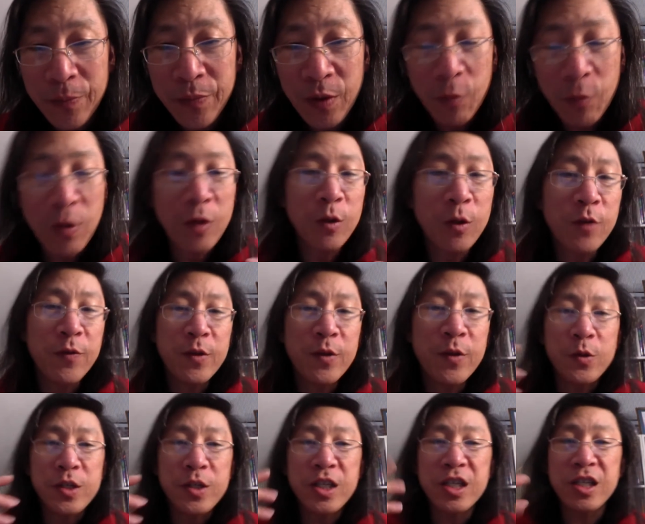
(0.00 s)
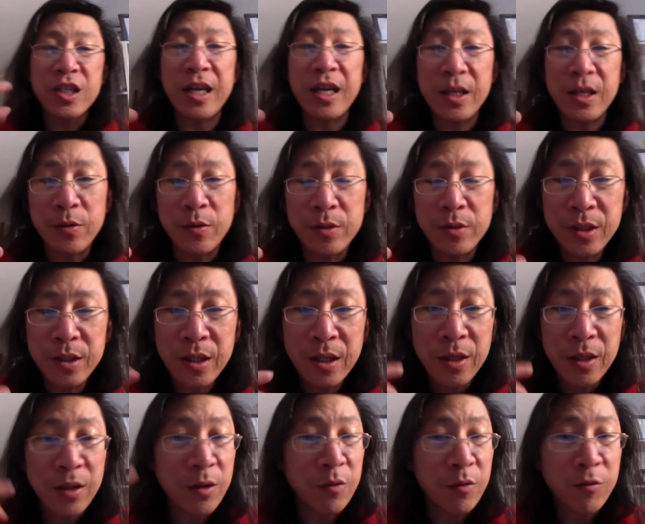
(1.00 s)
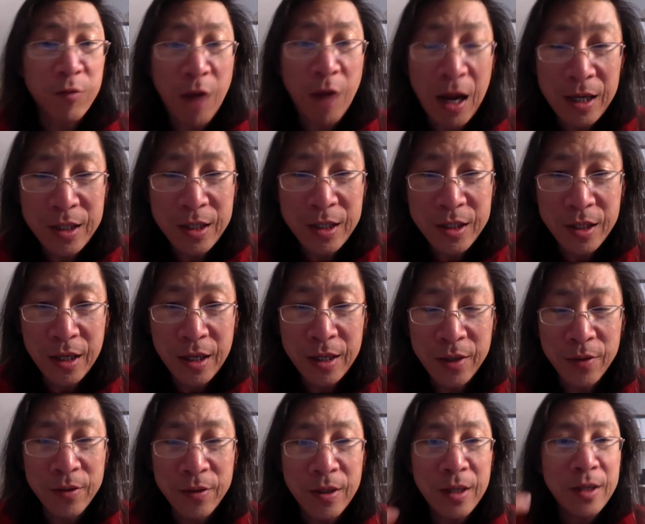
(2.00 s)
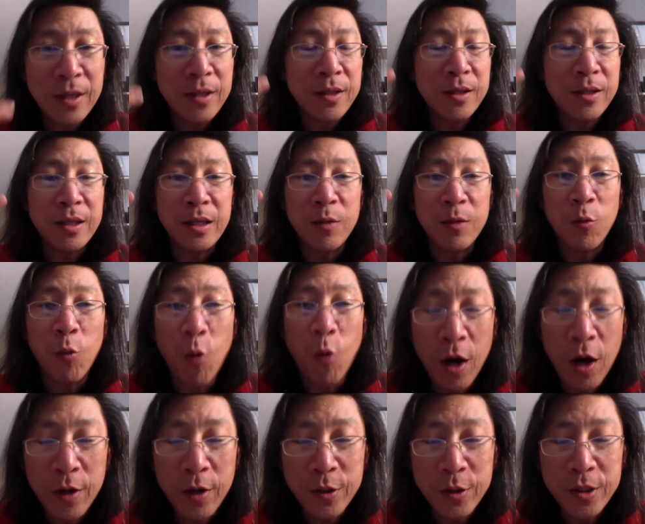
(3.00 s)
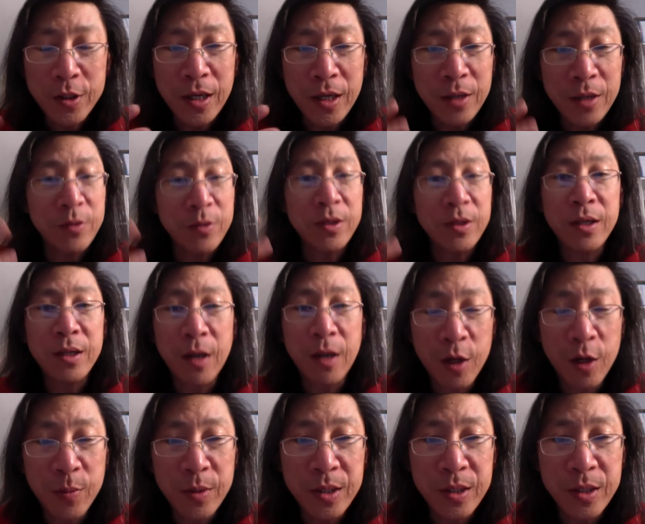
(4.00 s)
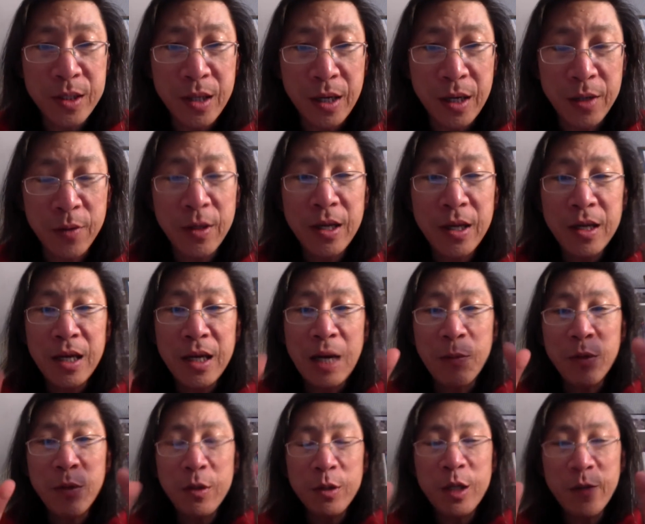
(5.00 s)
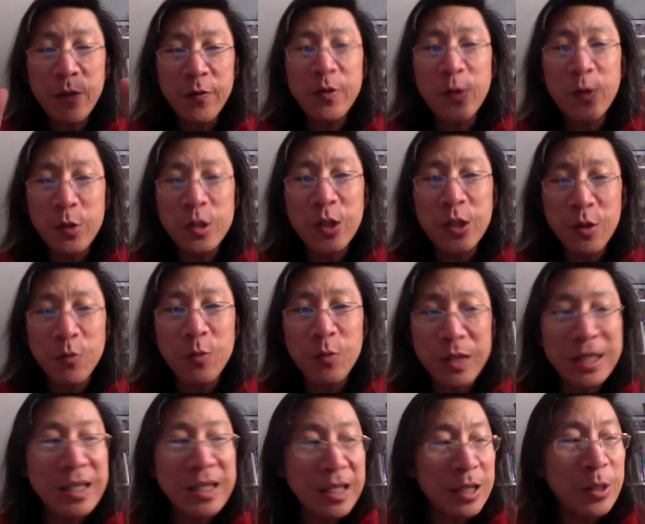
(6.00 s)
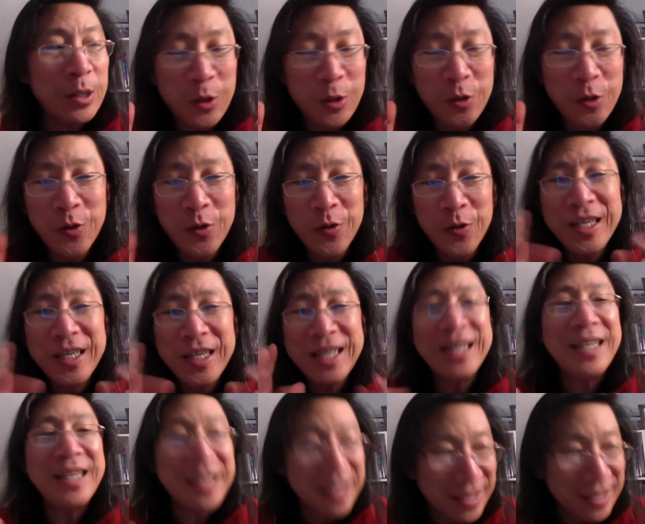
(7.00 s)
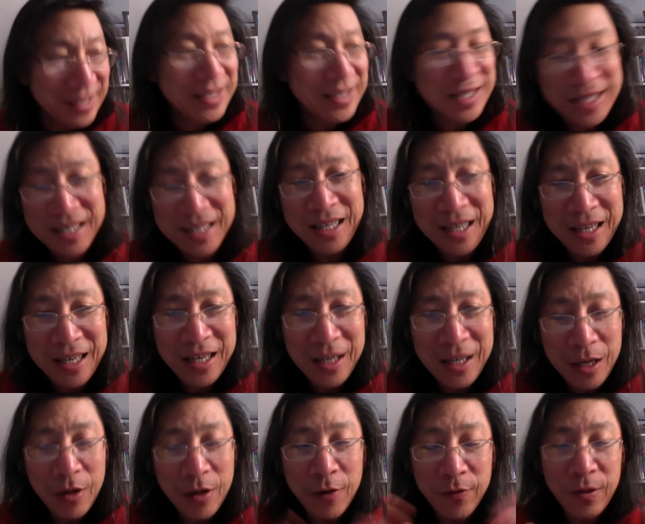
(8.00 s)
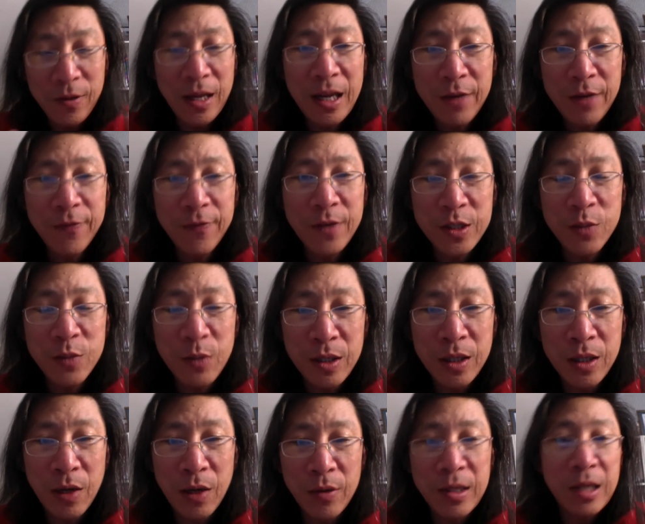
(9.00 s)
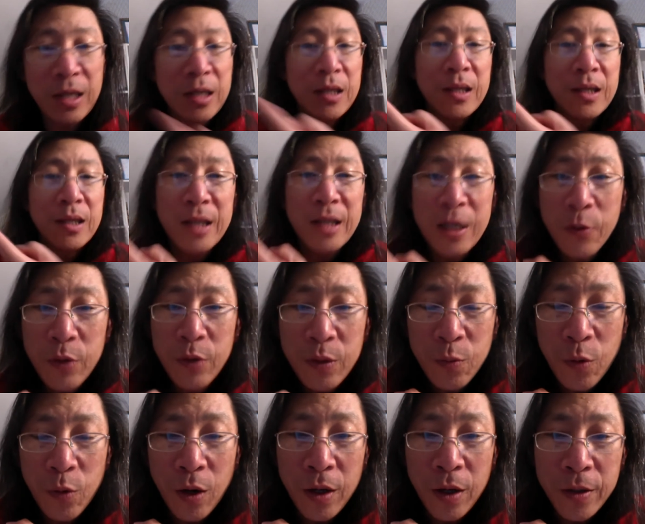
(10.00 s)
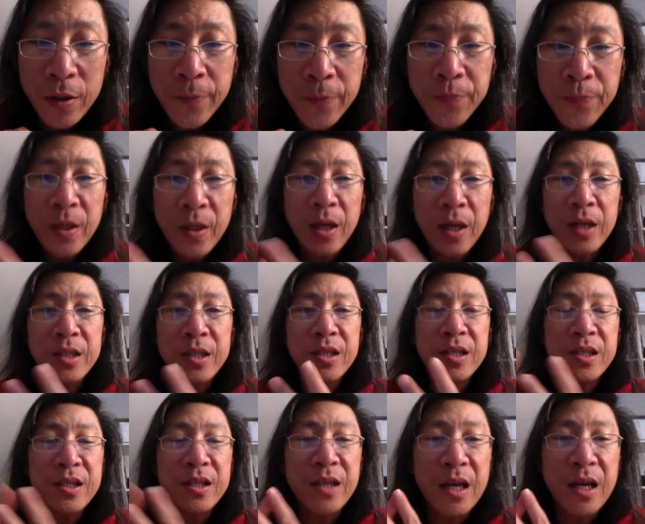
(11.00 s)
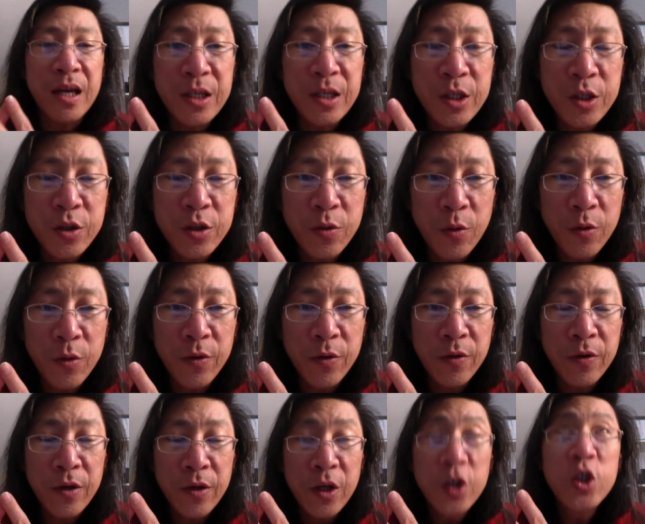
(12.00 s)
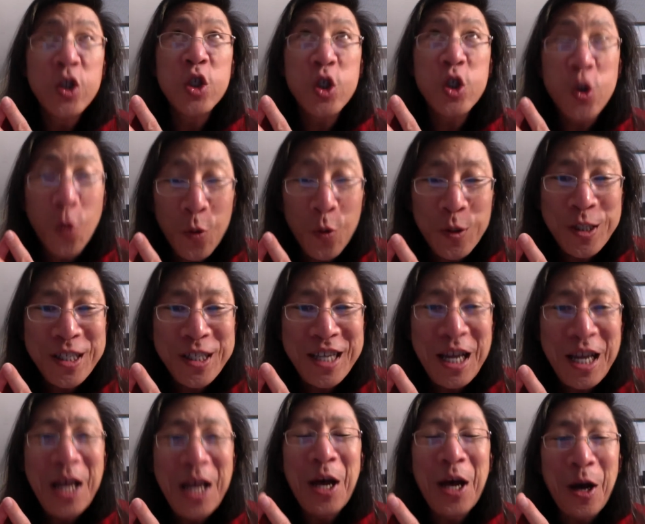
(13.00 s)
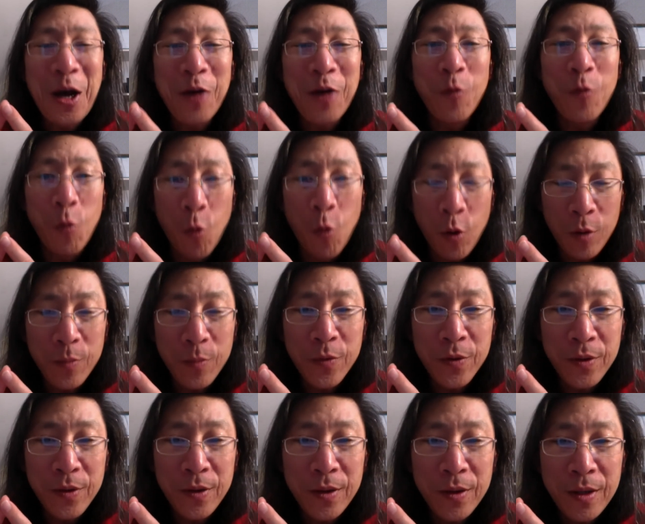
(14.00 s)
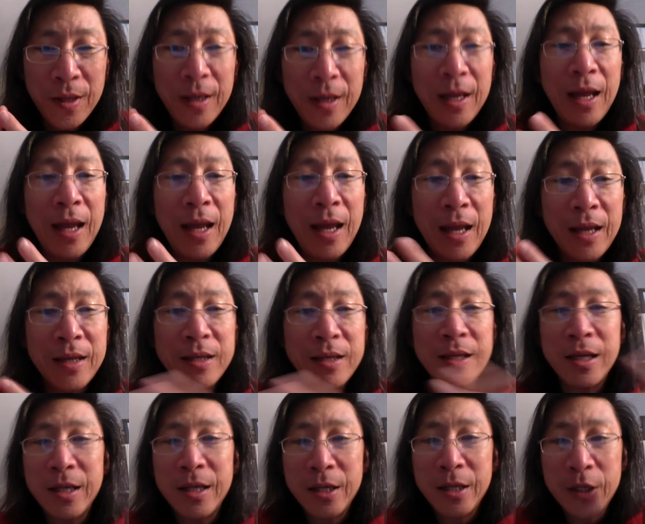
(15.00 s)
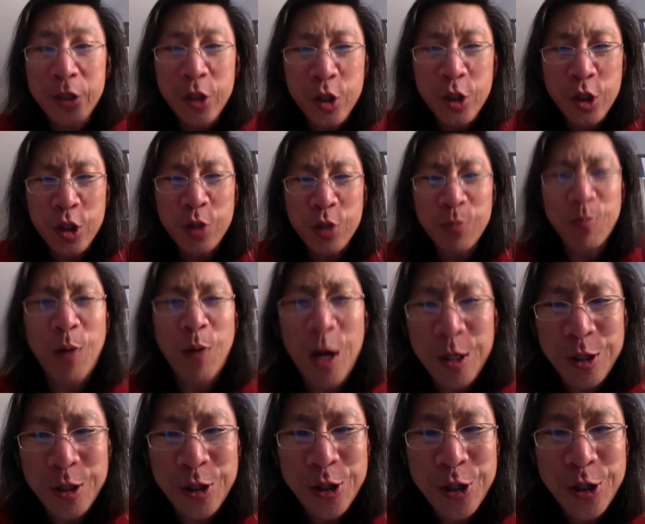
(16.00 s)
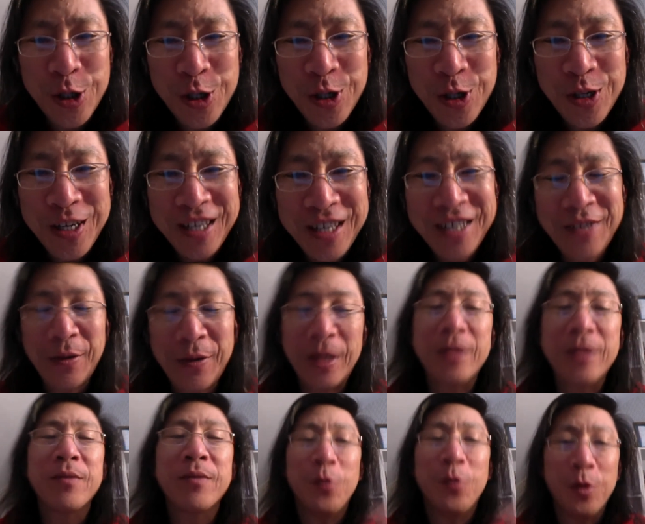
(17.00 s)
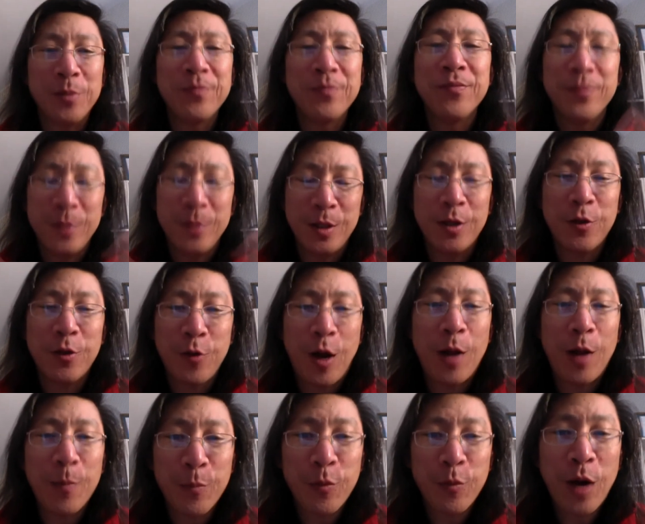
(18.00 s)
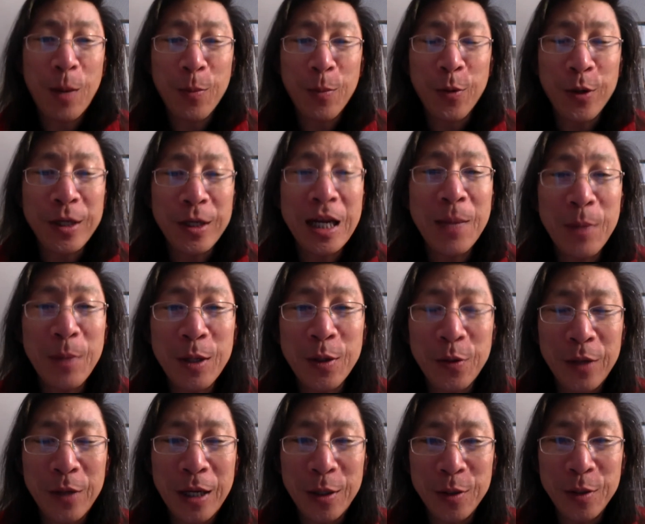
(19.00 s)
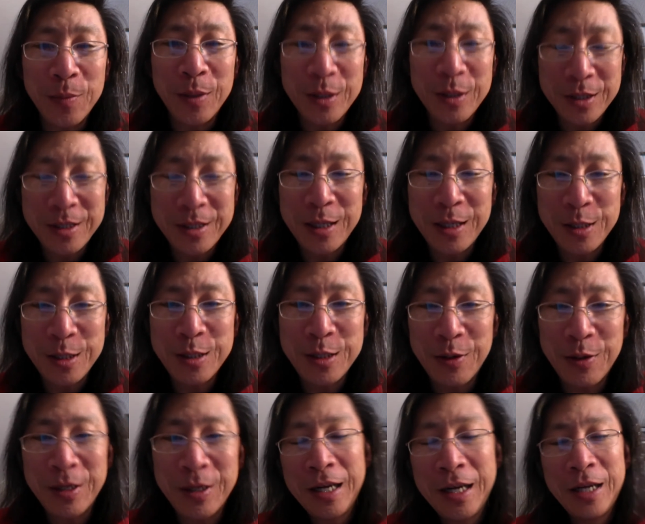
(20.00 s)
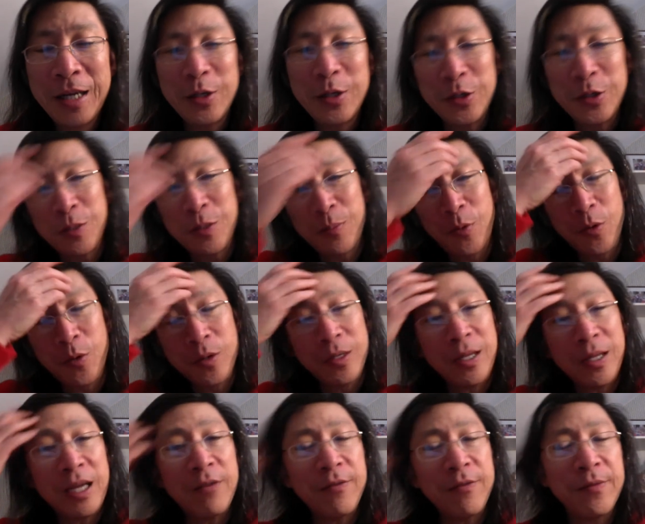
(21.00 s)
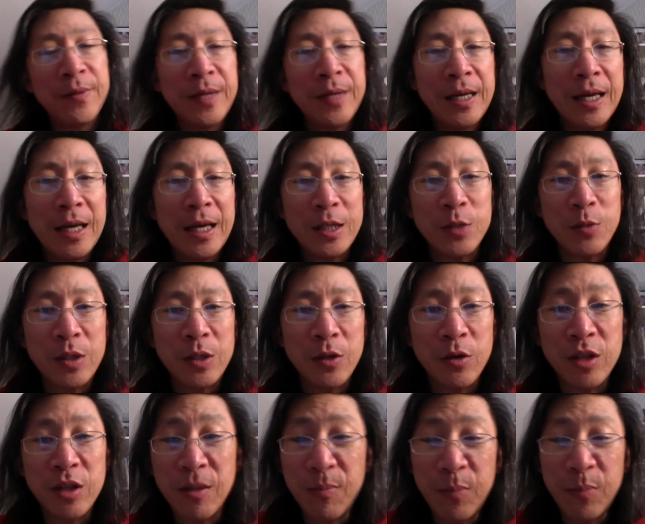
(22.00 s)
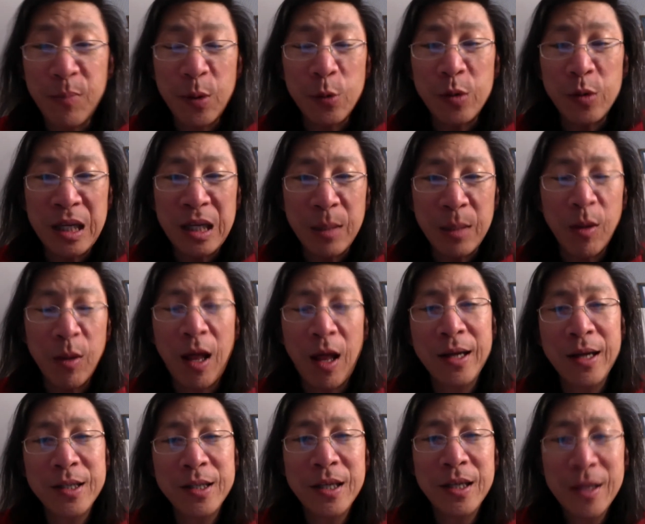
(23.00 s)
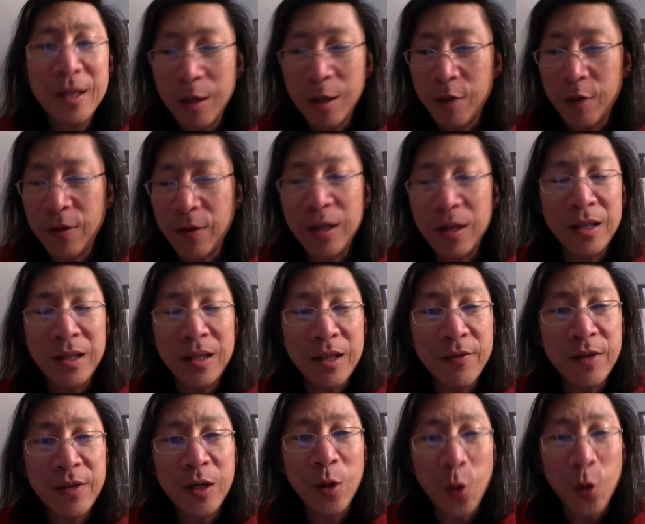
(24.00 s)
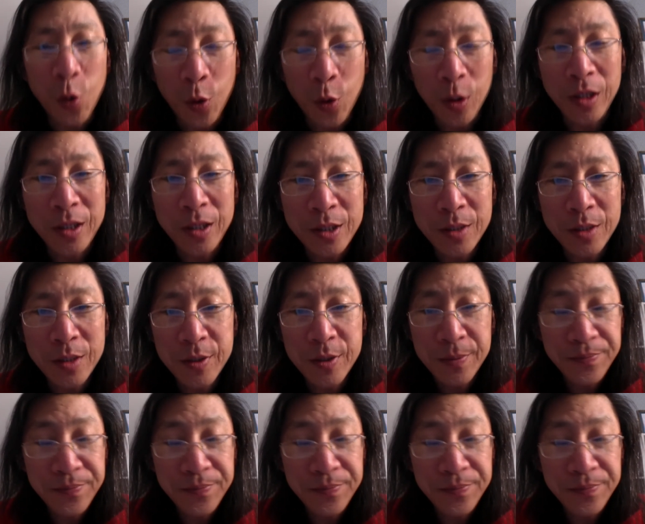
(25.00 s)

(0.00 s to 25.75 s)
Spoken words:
We're going to look for those cycles, the rock cycle, the water cycle, the carbon cycle. And we're looking for those three ingredients of life as we know it: liquid water, a steady source of warmth, and sponge, right? Or the proper chemical elements necessary to support life as we know it, the building blocks of living organisms.